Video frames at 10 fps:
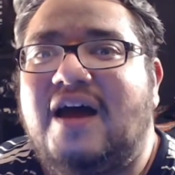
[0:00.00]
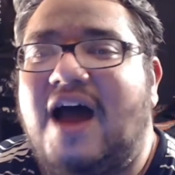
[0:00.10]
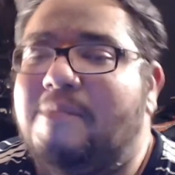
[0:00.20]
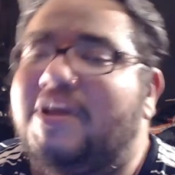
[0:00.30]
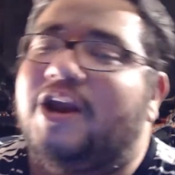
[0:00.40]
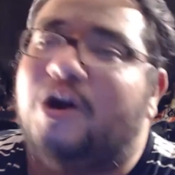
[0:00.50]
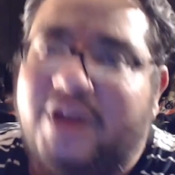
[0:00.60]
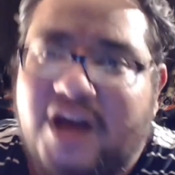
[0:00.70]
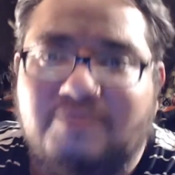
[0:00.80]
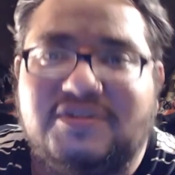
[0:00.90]
I mean, I know he
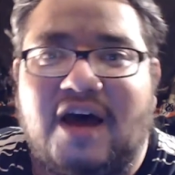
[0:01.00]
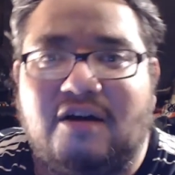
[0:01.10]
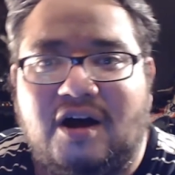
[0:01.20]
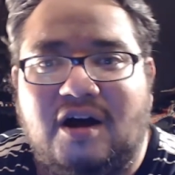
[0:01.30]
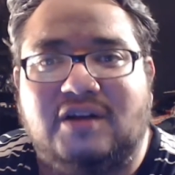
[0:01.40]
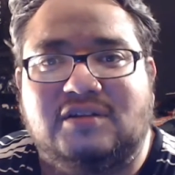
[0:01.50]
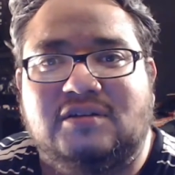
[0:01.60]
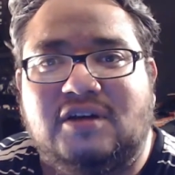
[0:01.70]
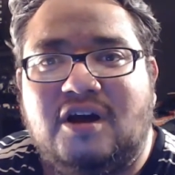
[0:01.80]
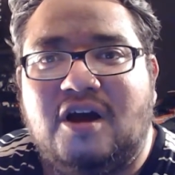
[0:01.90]
comes out on
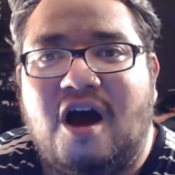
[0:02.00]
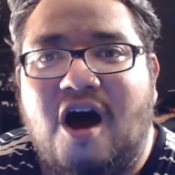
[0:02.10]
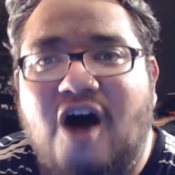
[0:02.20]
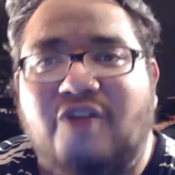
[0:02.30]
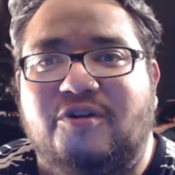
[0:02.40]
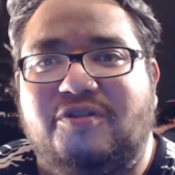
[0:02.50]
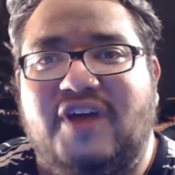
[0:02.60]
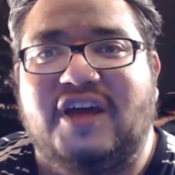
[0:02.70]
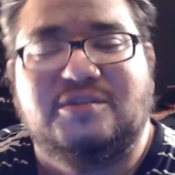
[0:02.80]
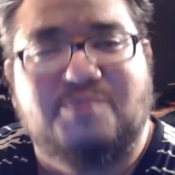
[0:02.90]
other
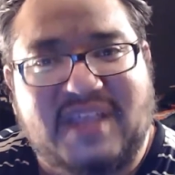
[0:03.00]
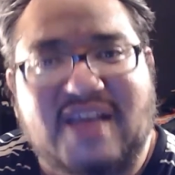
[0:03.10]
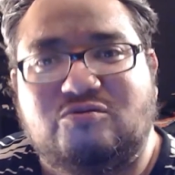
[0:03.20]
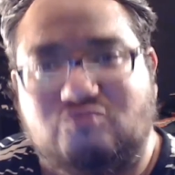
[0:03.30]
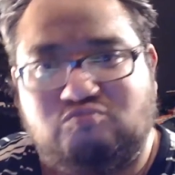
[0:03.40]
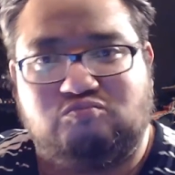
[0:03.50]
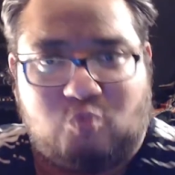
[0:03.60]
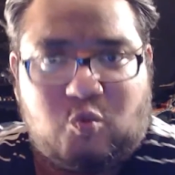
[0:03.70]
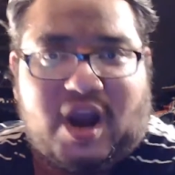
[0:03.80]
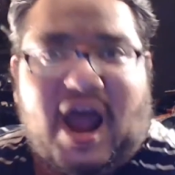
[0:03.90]
things, but that's
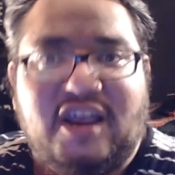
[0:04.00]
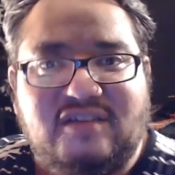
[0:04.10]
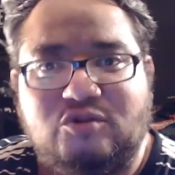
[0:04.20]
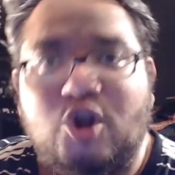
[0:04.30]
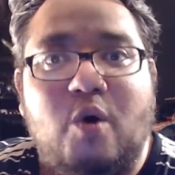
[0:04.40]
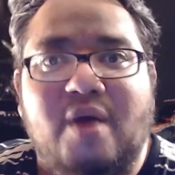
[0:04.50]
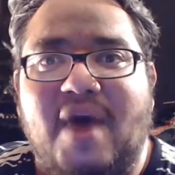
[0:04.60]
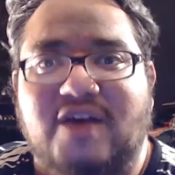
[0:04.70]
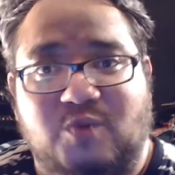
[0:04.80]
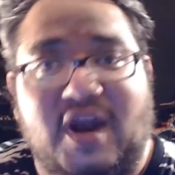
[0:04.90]
what I know him
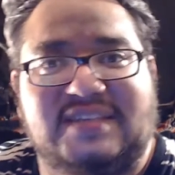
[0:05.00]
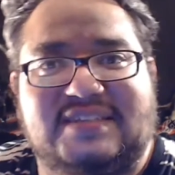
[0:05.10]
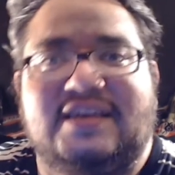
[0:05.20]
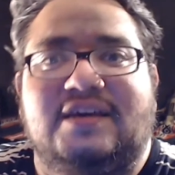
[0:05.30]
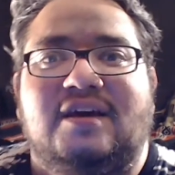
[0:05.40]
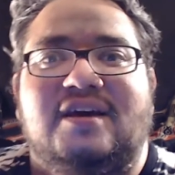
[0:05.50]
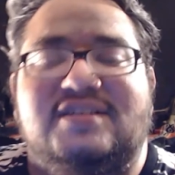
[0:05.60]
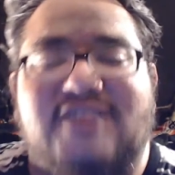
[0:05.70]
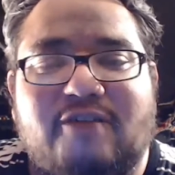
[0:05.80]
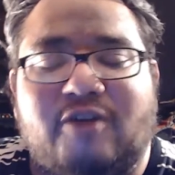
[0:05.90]
as. When I see
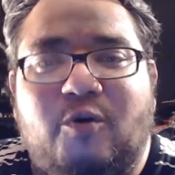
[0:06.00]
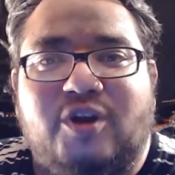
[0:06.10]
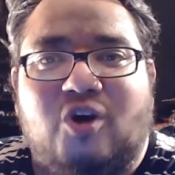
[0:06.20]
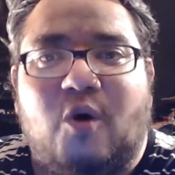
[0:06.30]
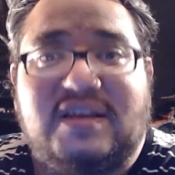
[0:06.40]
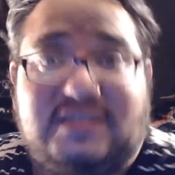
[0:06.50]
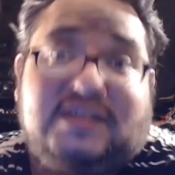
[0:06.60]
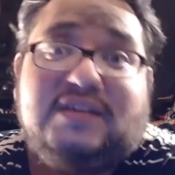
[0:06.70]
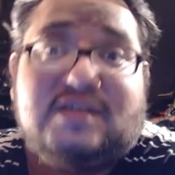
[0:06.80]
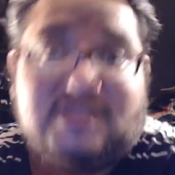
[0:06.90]
Zachary Quinto, I
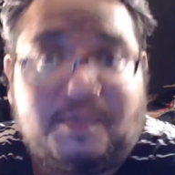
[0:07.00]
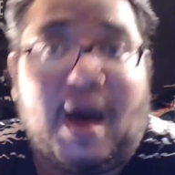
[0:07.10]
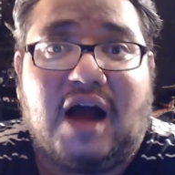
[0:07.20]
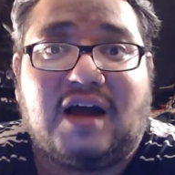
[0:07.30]
see Spock.